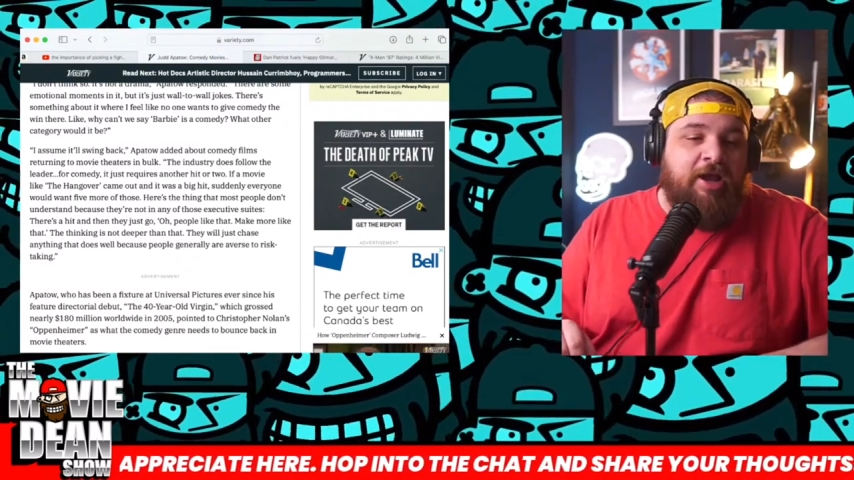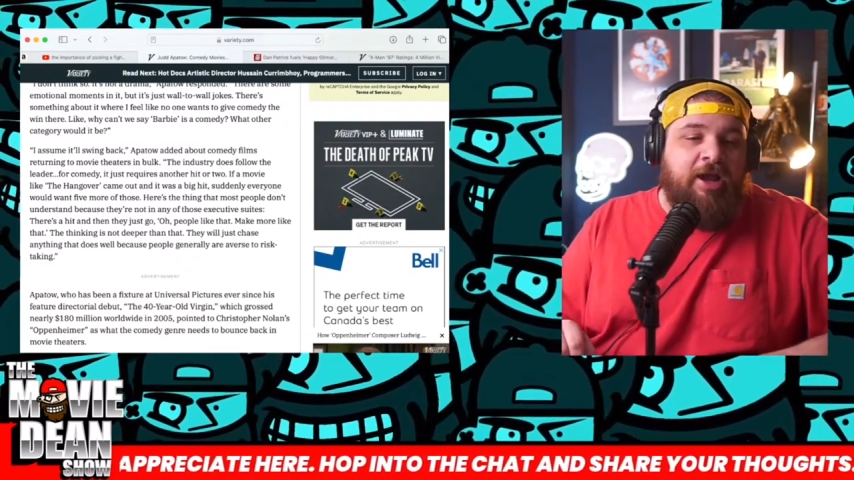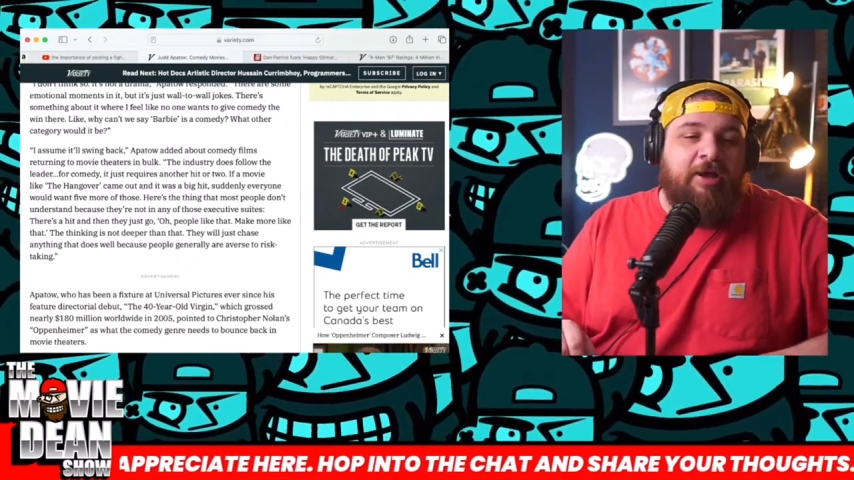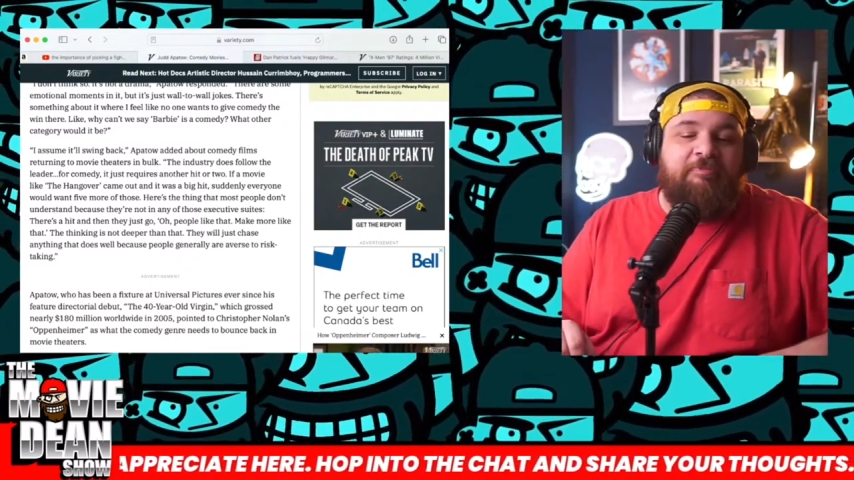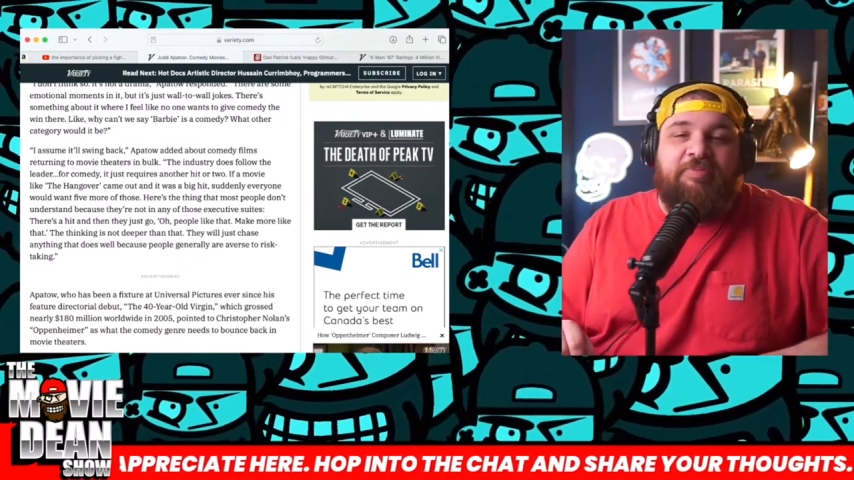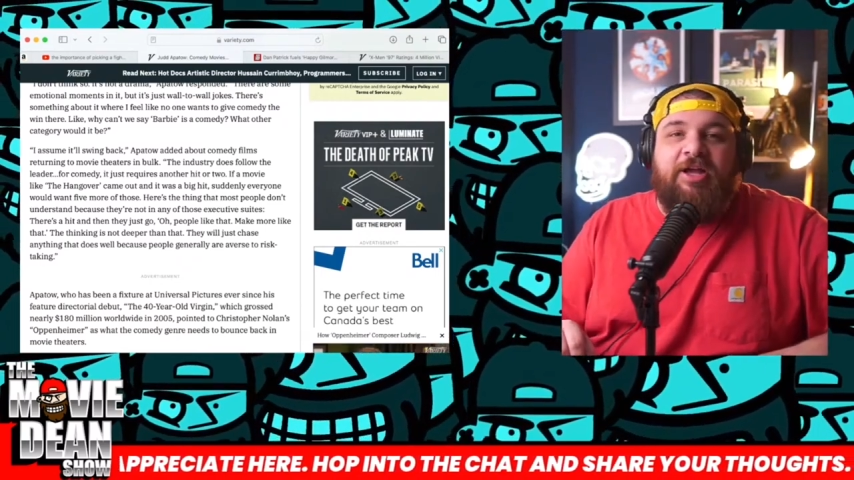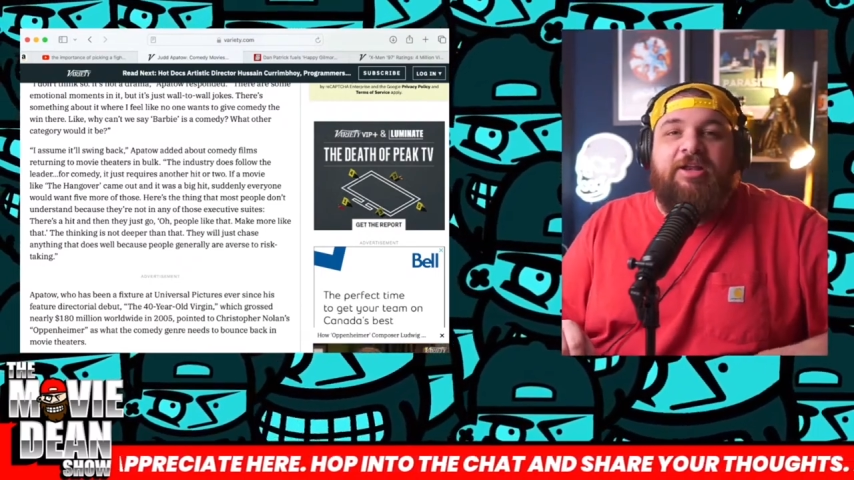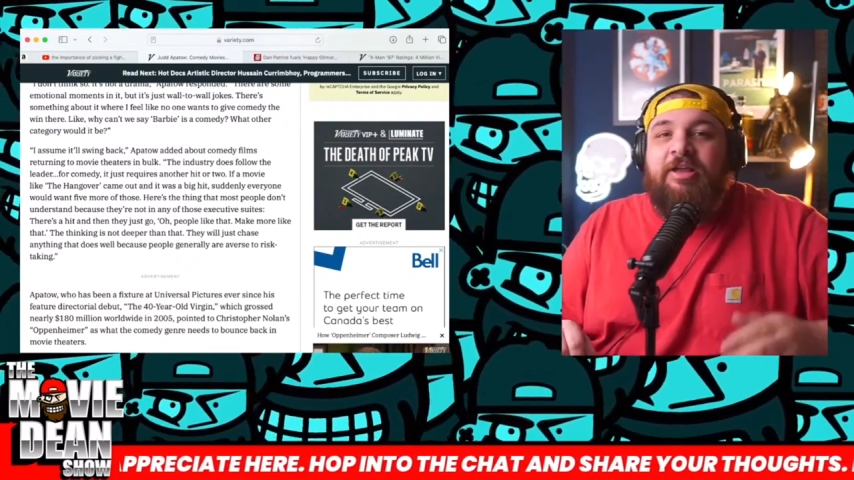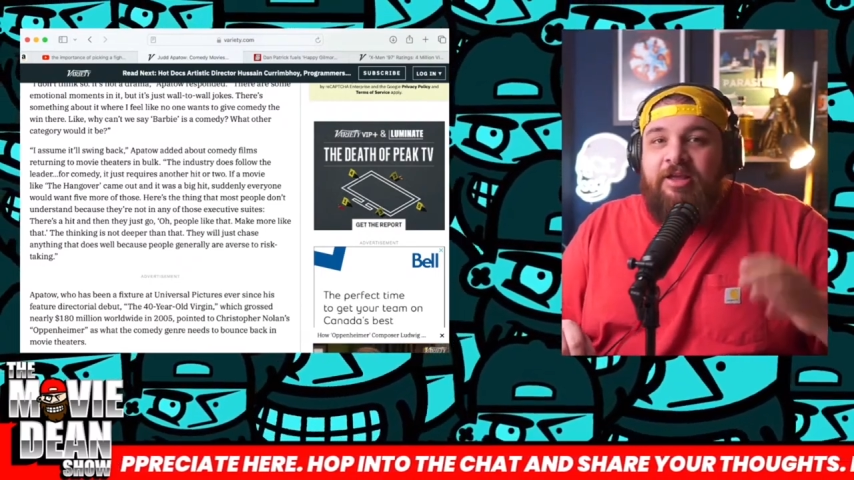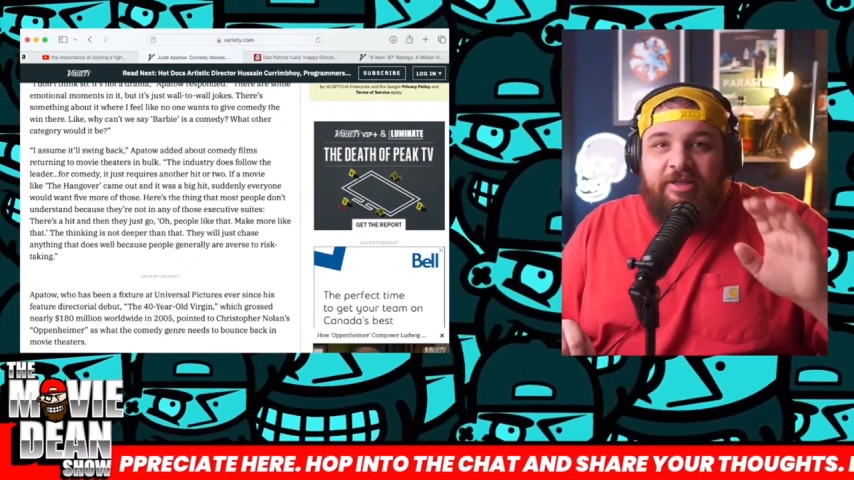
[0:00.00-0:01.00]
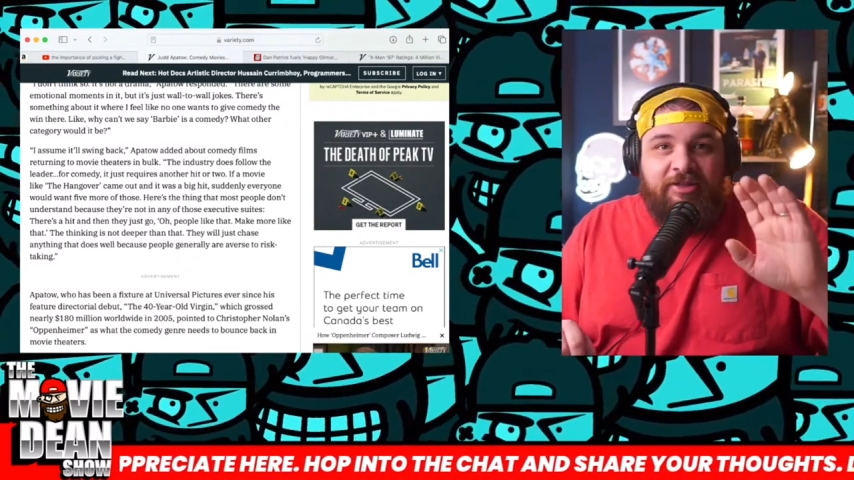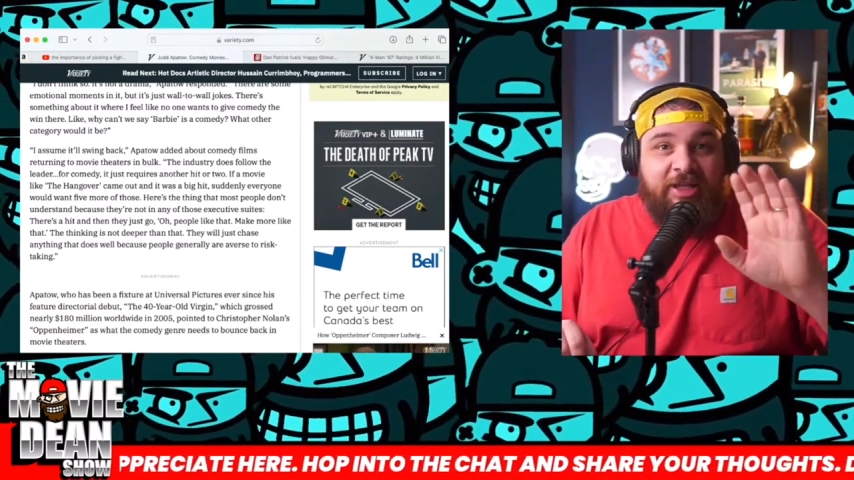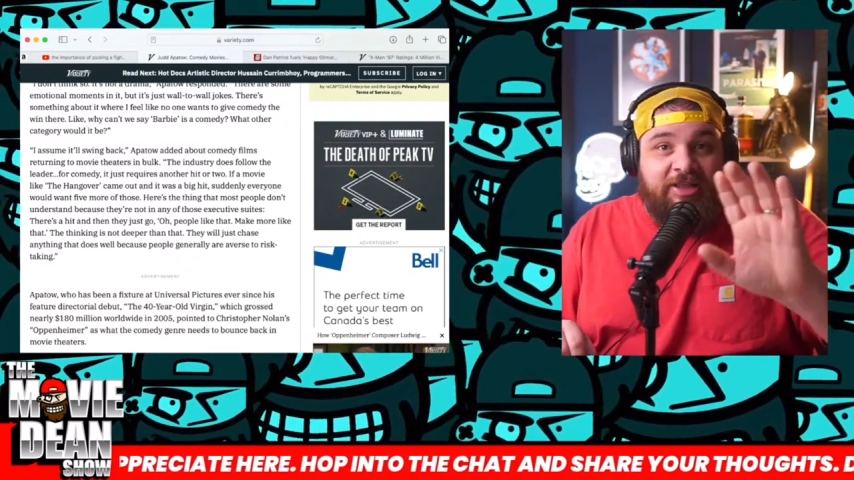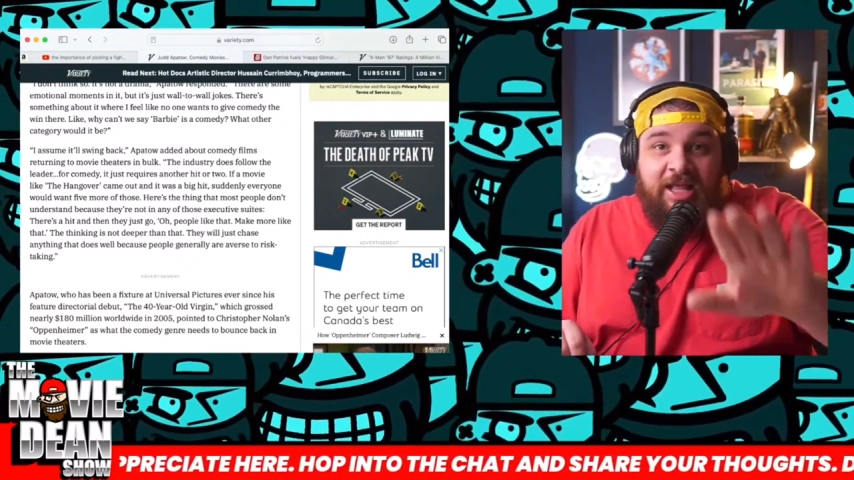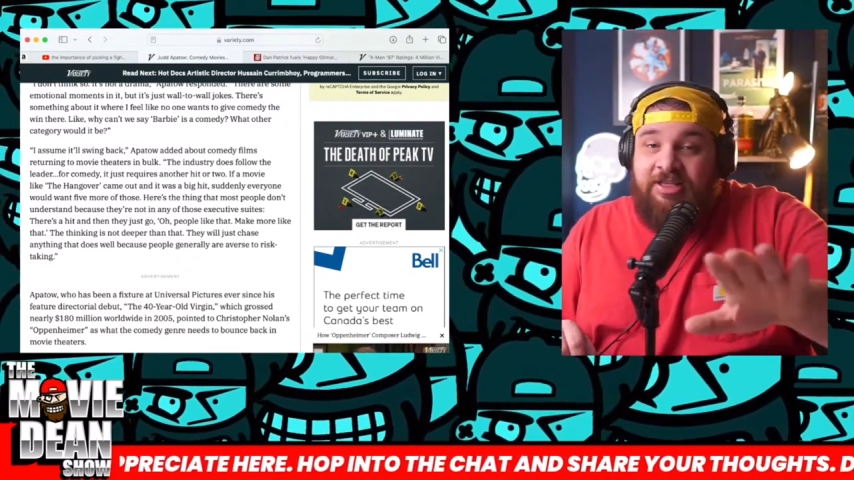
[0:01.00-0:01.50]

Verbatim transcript: Um, but like